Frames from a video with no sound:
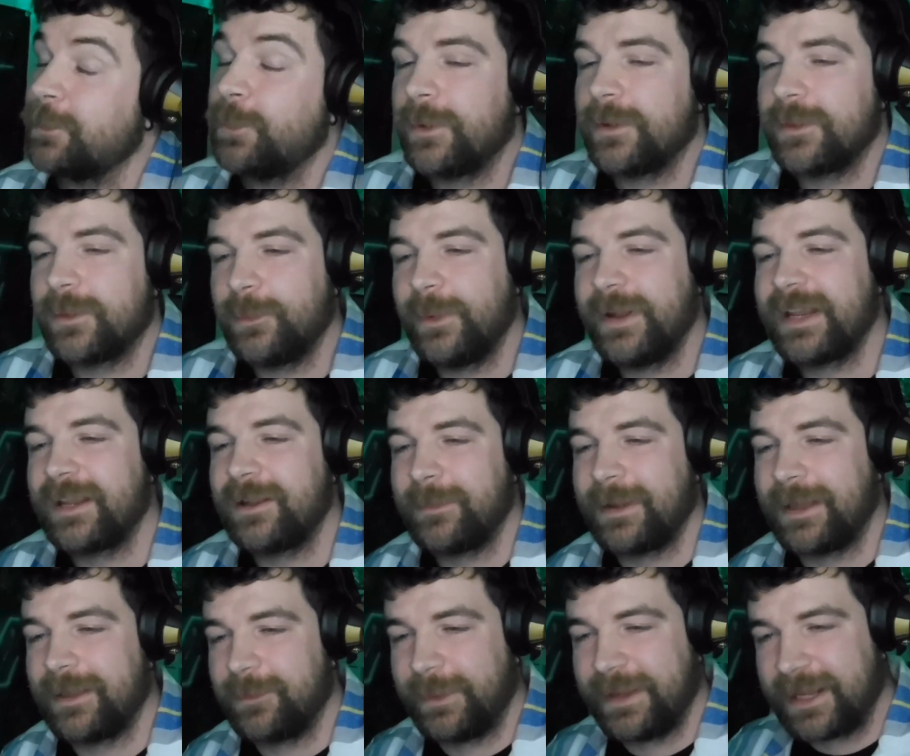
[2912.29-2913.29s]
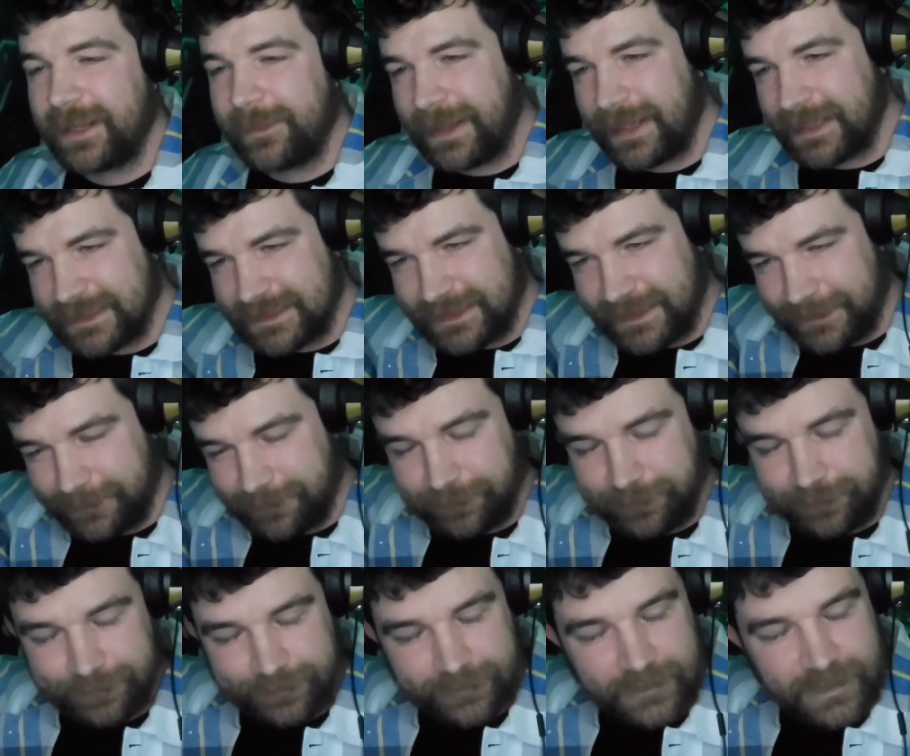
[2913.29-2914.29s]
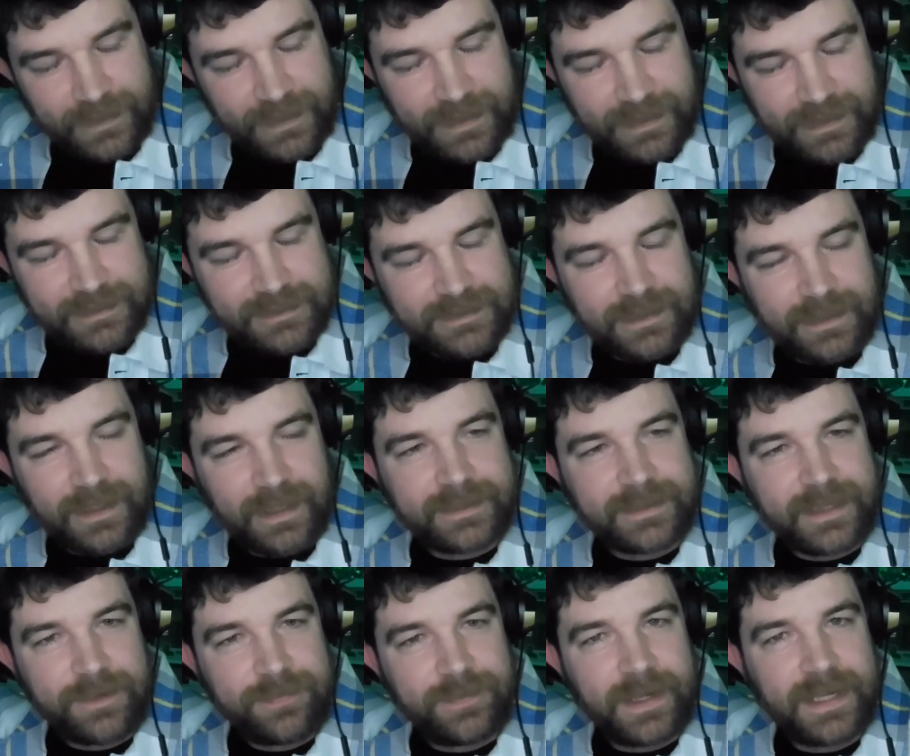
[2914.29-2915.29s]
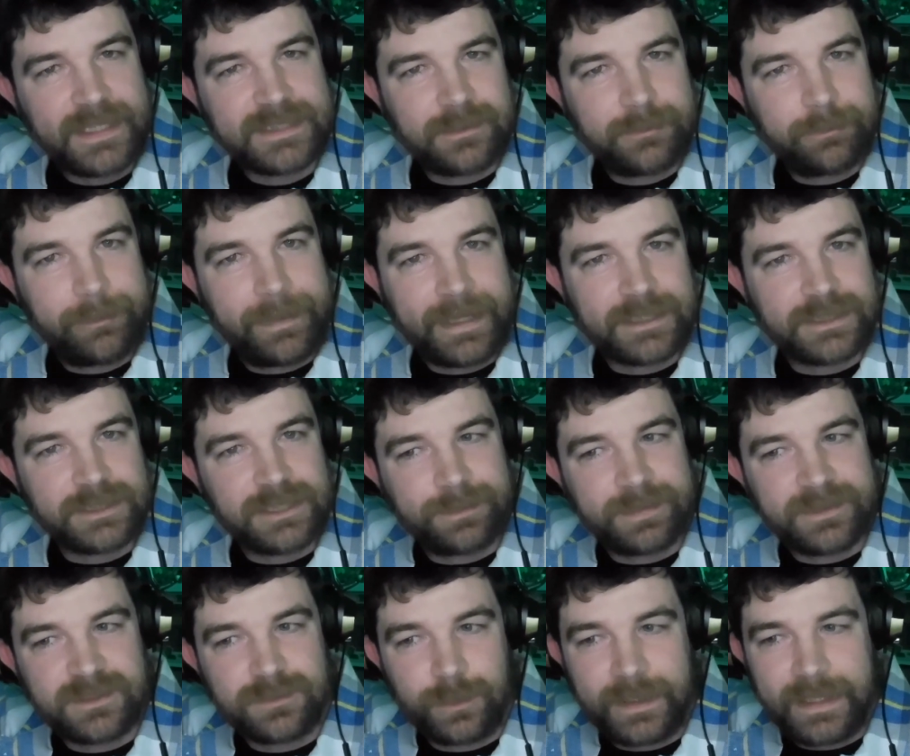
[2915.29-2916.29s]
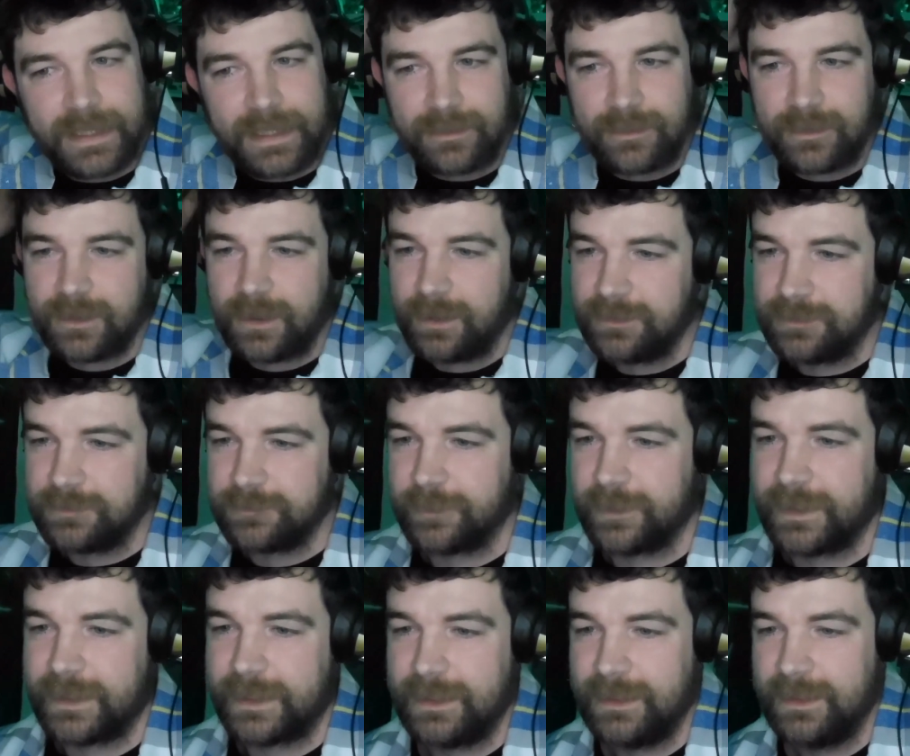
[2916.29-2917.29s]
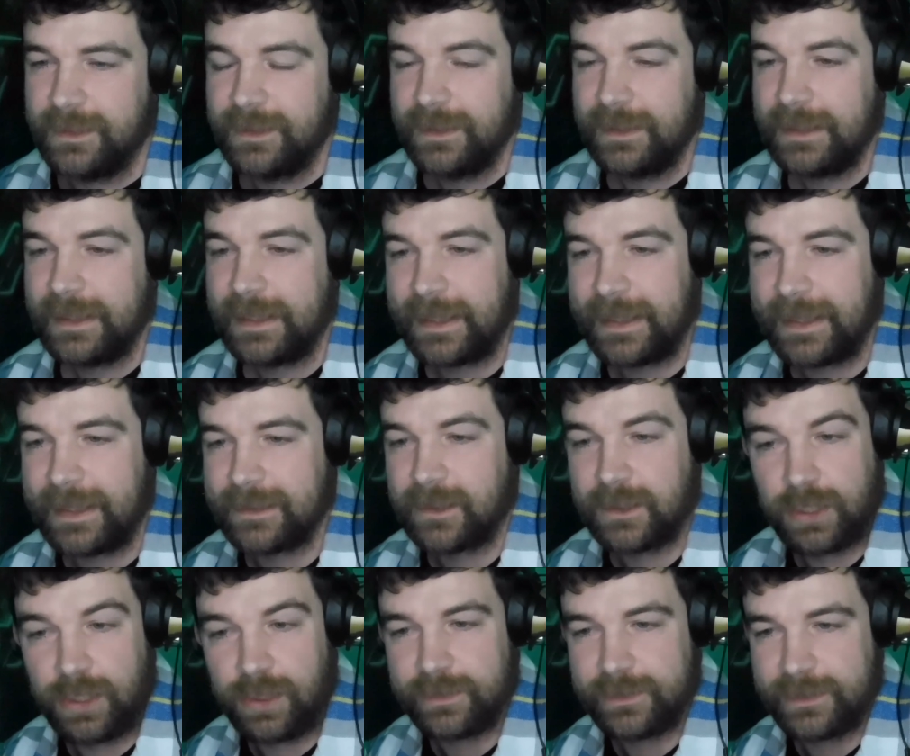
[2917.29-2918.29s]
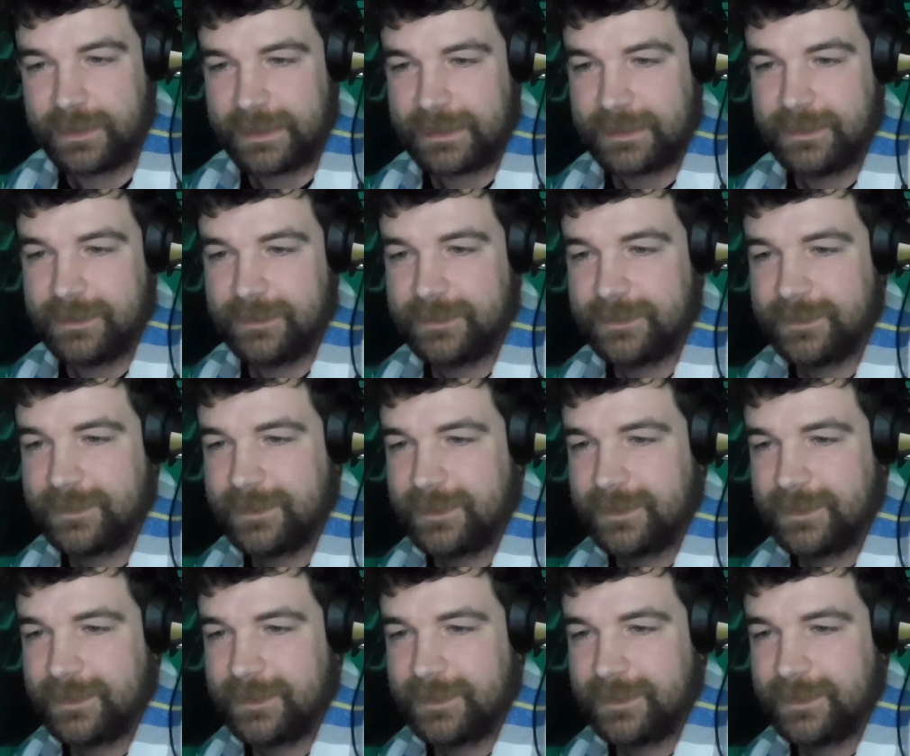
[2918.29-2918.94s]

the Wycombe accent it's a mixture between country and Cockney,